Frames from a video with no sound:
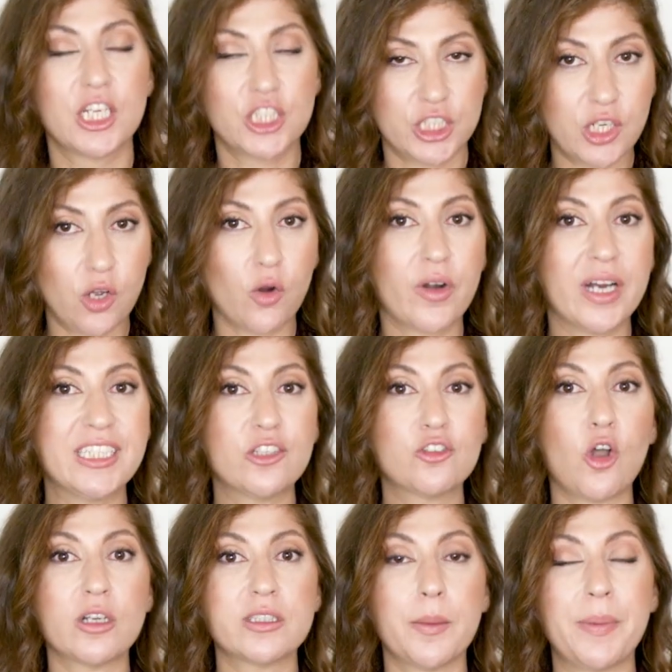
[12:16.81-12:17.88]
She already
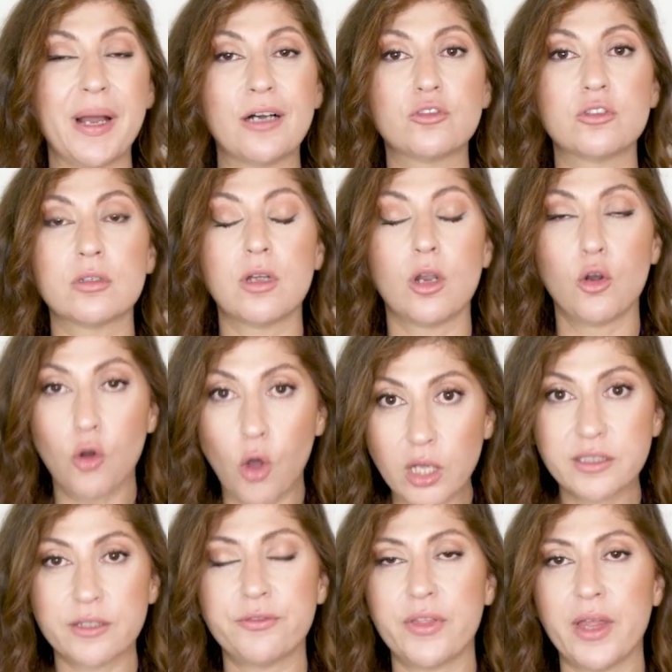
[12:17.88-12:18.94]
talked about a
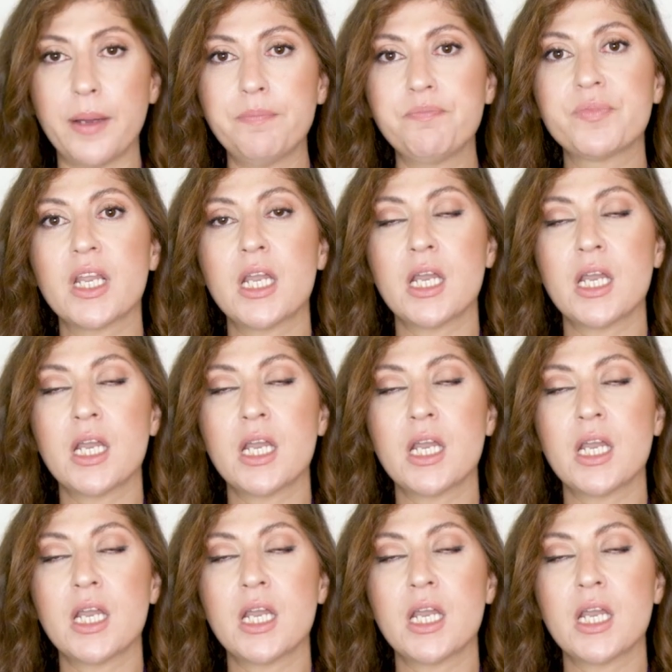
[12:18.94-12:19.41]
lot of them